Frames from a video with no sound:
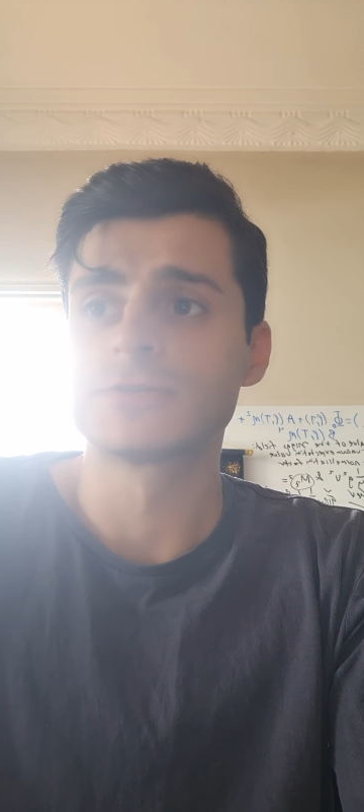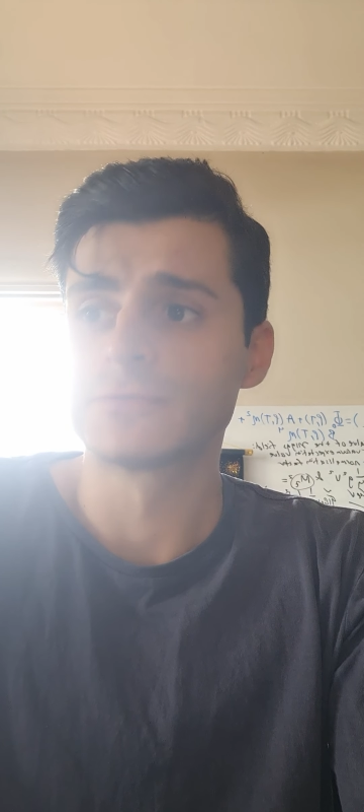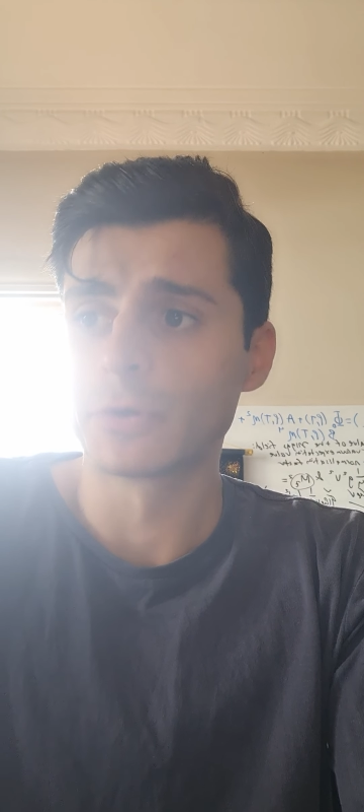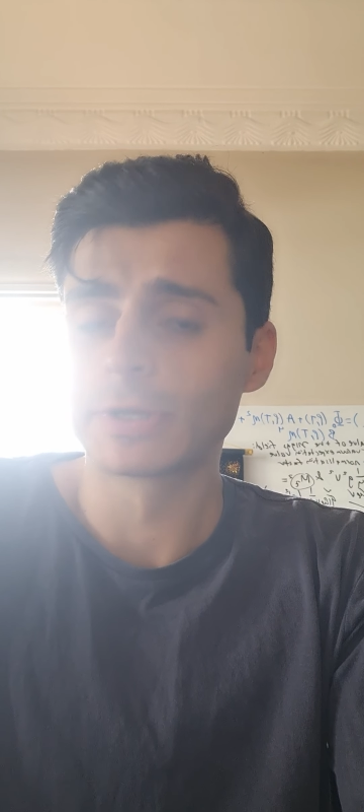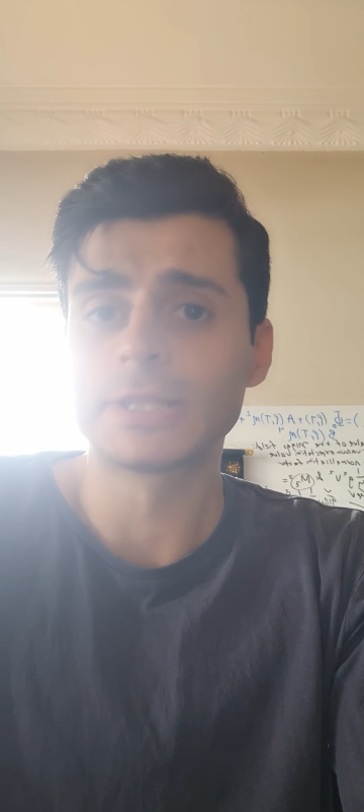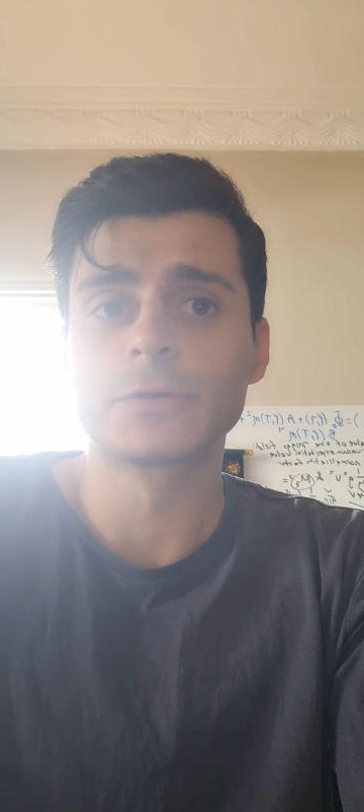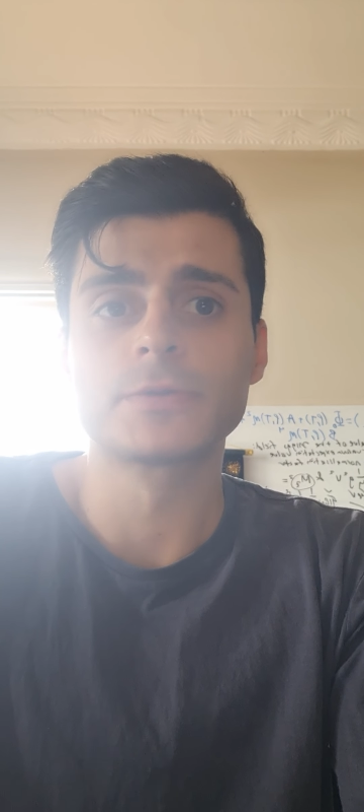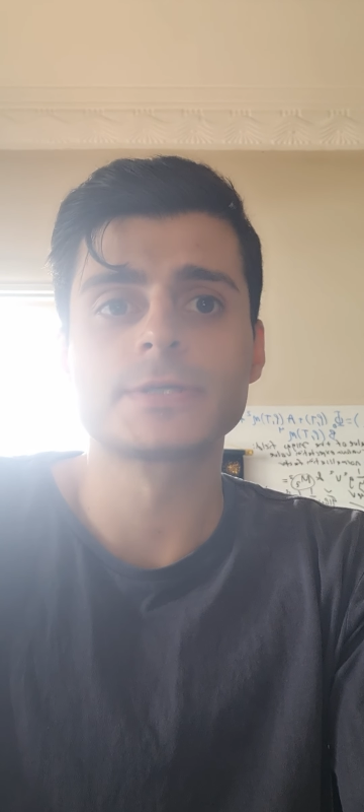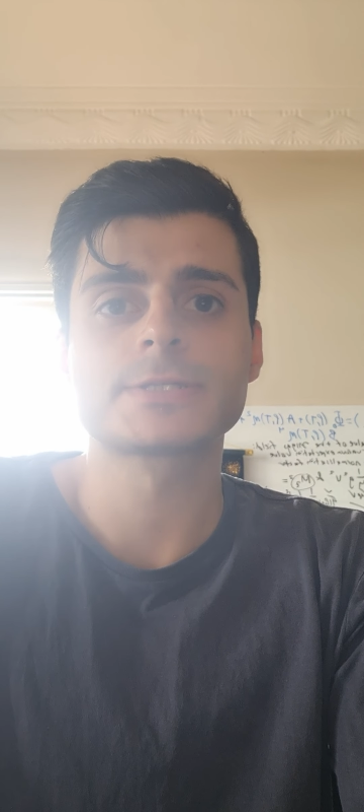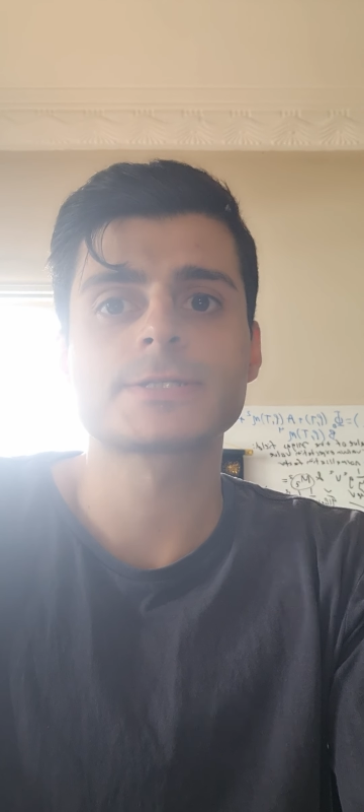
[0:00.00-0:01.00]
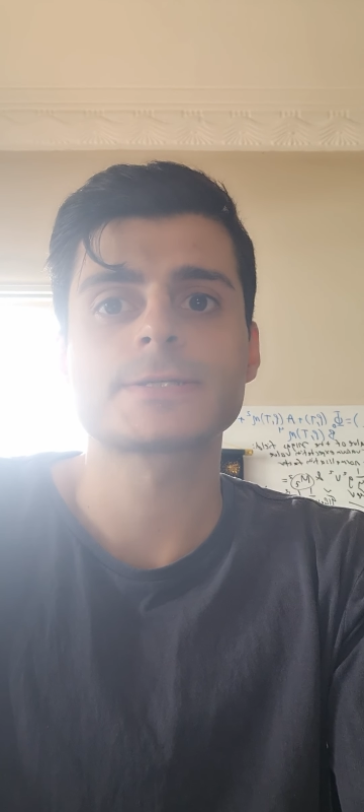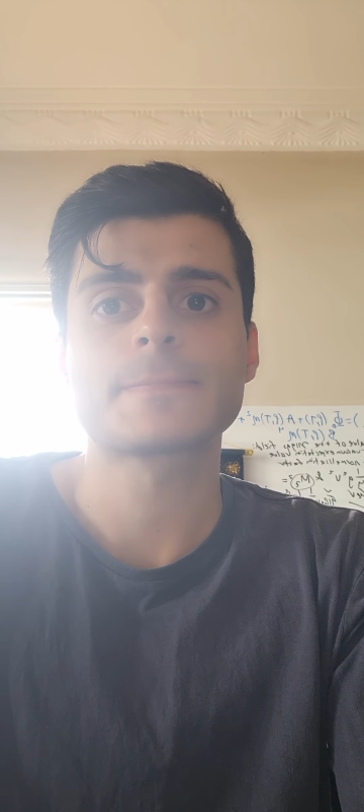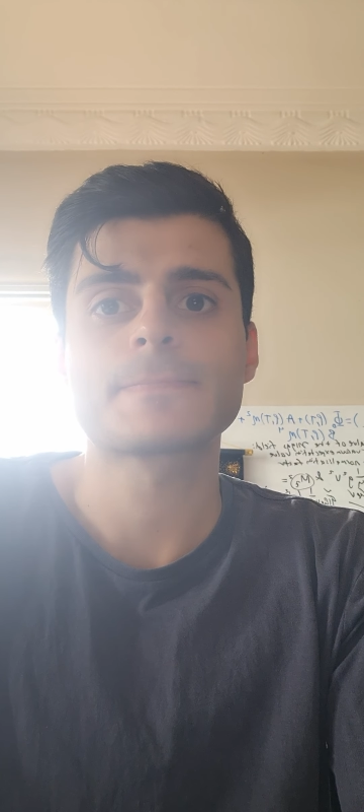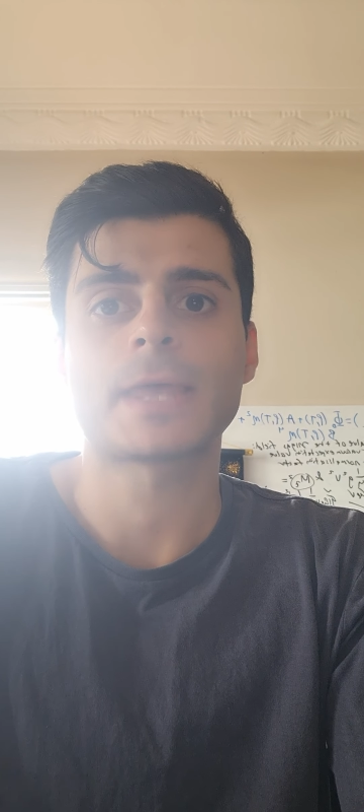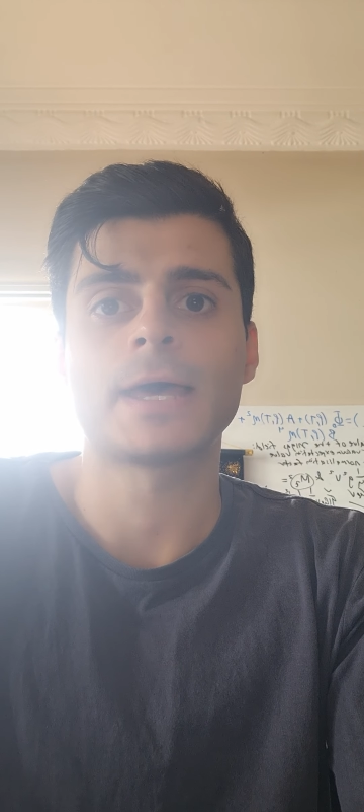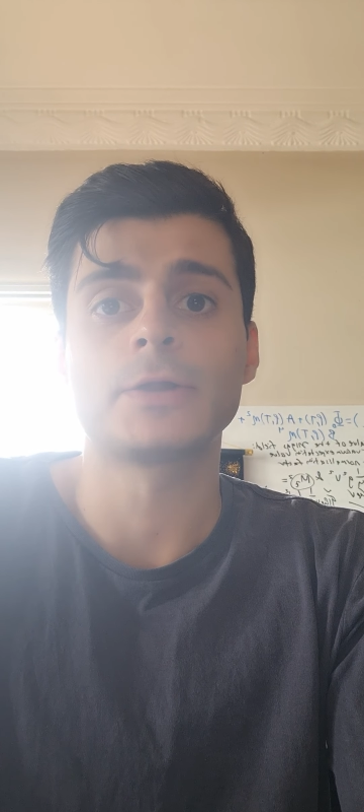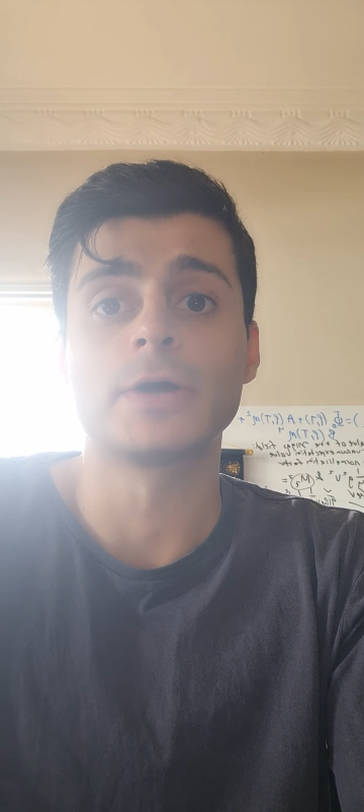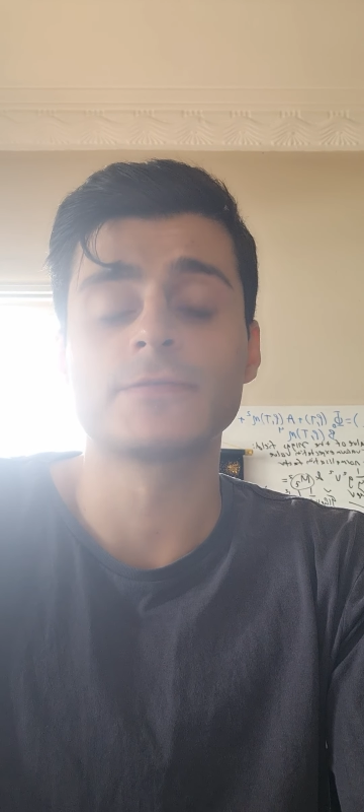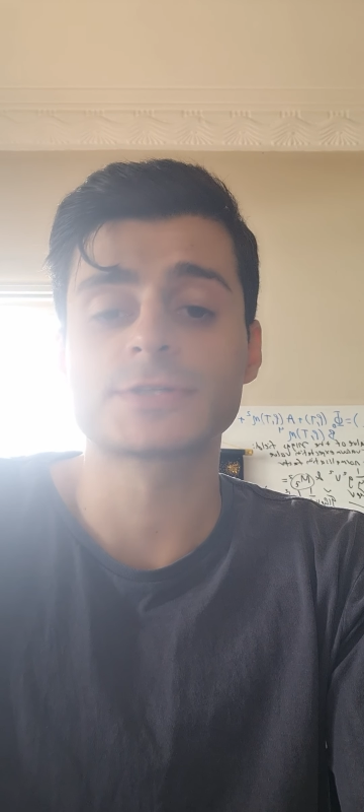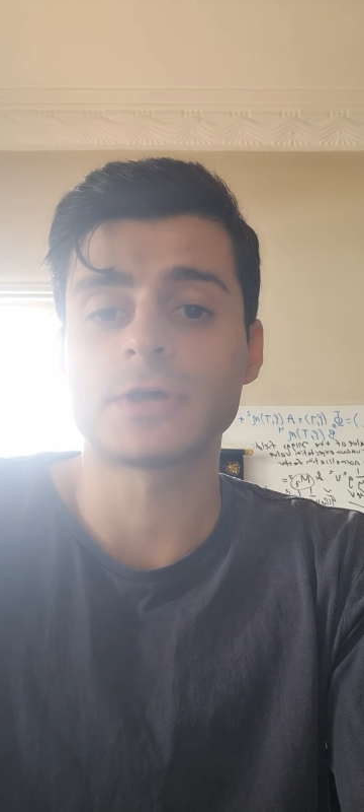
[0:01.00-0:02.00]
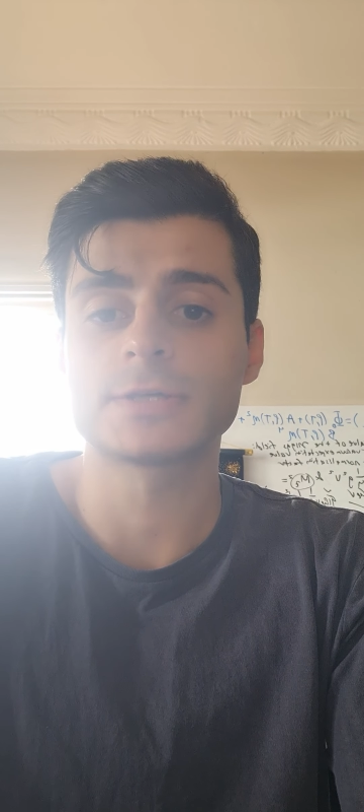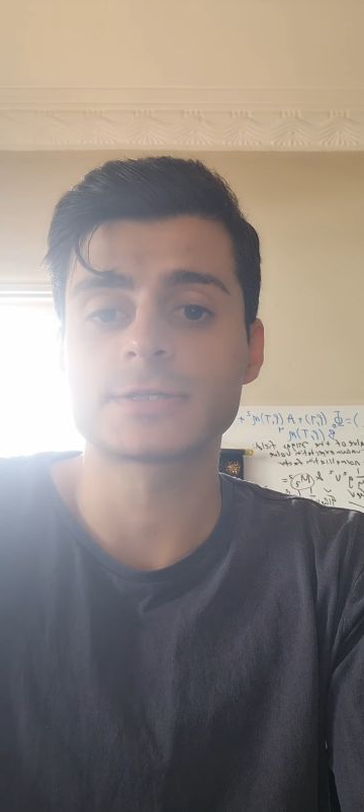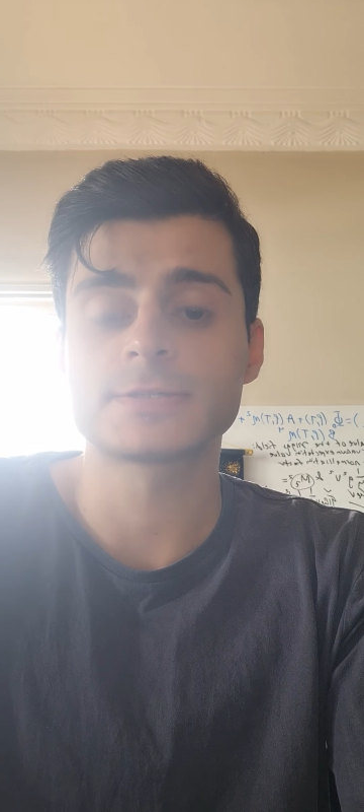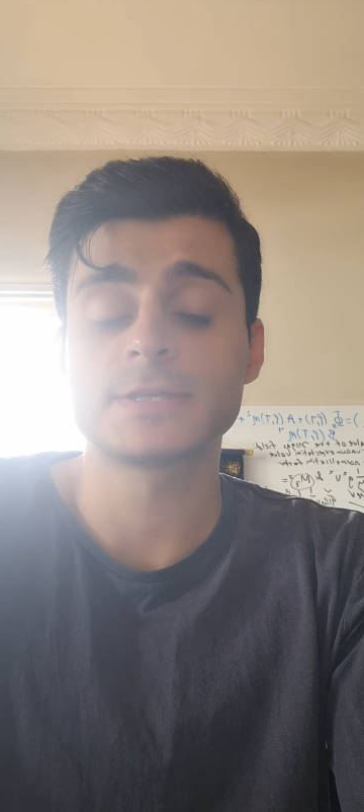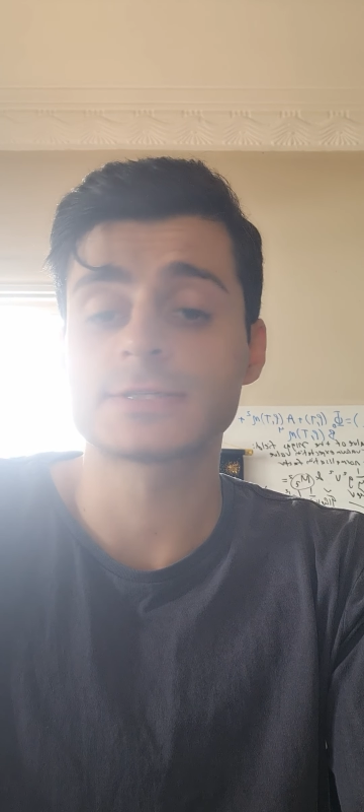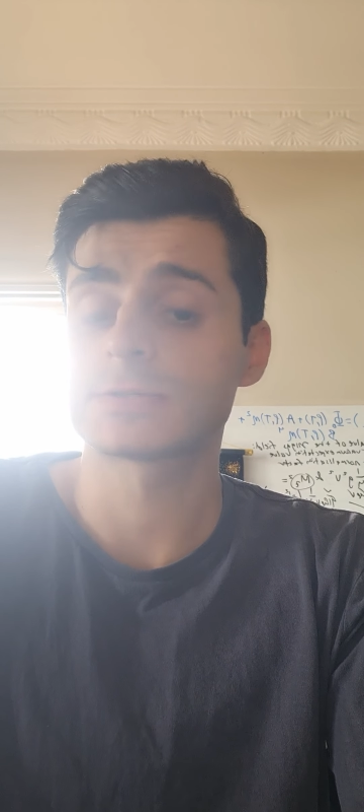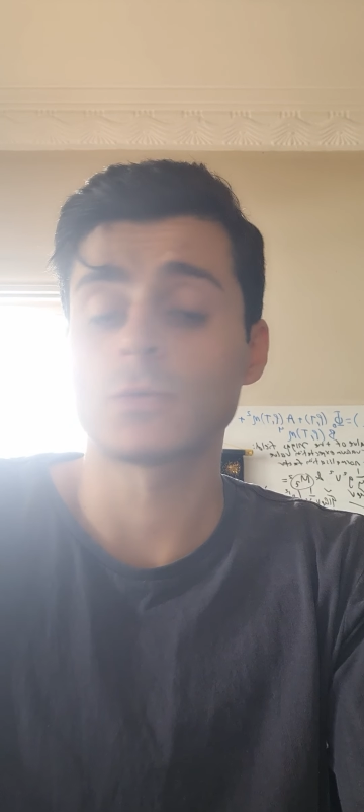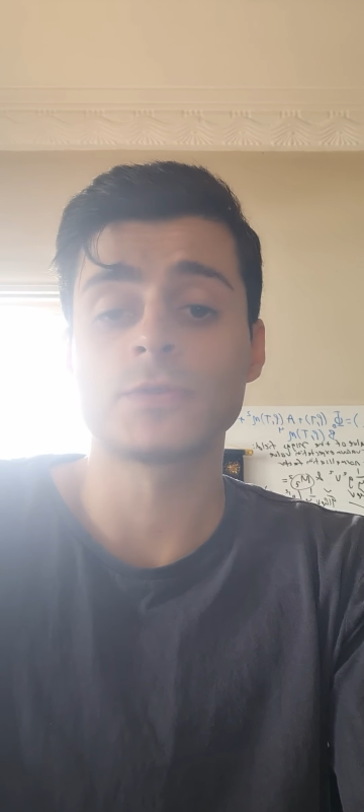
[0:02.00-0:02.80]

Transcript: is very clear on this, and I emphasize this all